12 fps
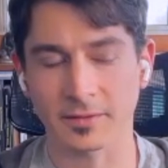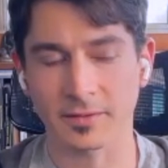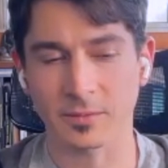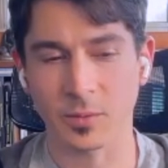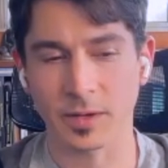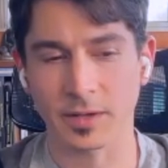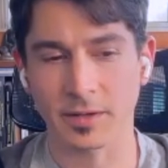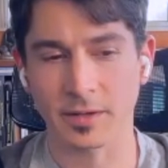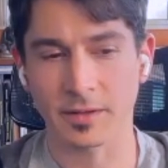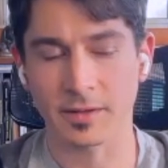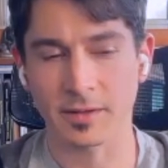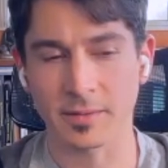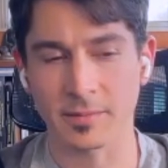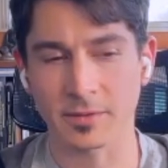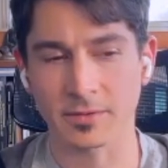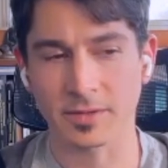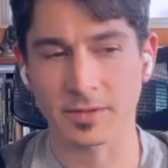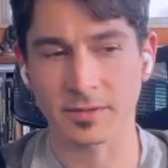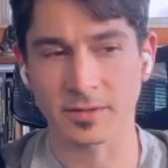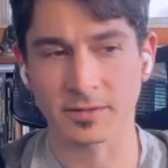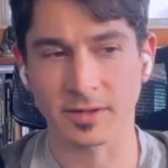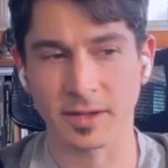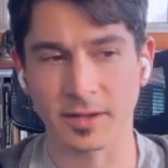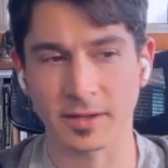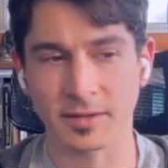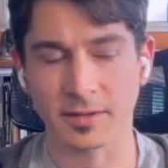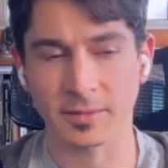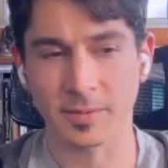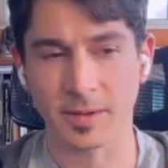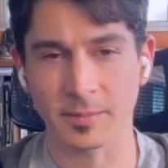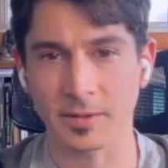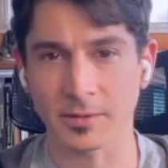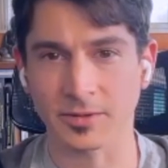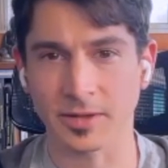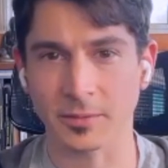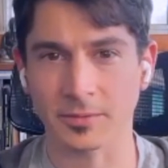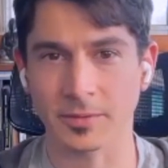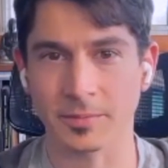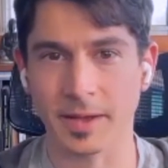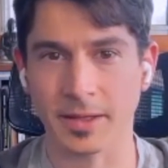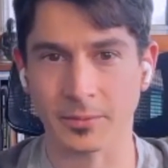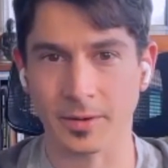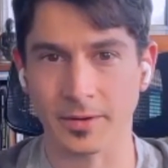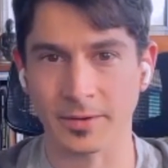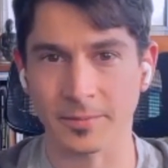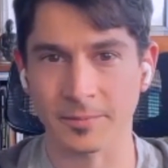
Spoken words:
when the demos gets excited, the baby goes out with the bathwater.